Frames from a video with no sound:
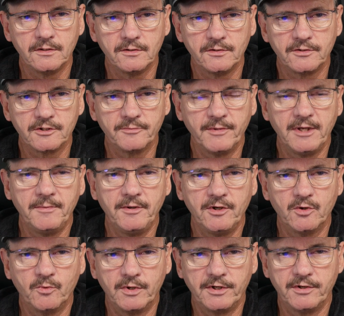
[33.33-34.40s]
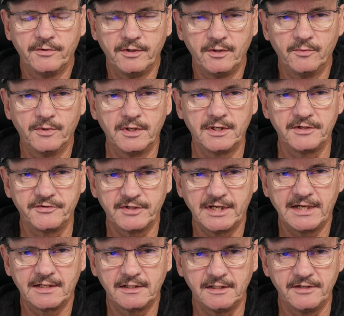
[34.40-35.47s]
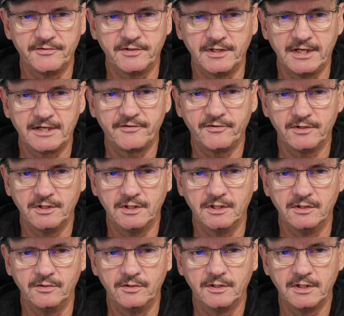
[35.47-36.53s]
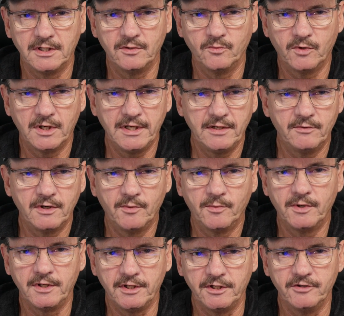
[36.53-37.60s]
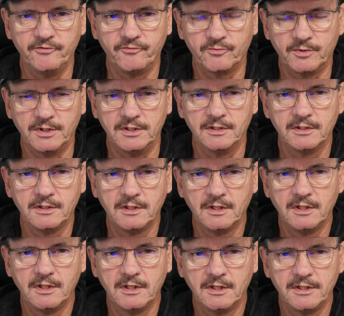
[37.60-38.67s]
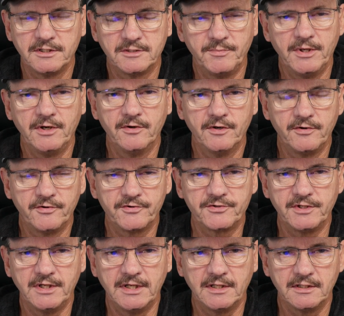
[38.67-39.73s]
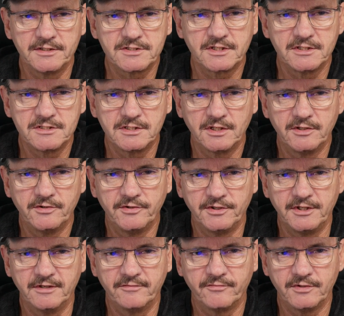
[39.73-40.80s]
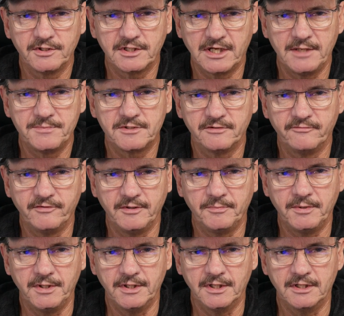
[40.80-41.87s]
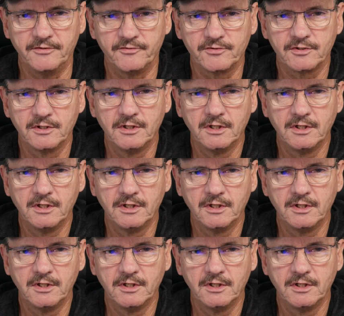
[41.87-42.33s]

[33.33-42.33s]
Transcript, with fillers: So maybe you're wondering what exactly is an exit node, and why do I want to use one? To better understand, let's consider the different types of V P Ns.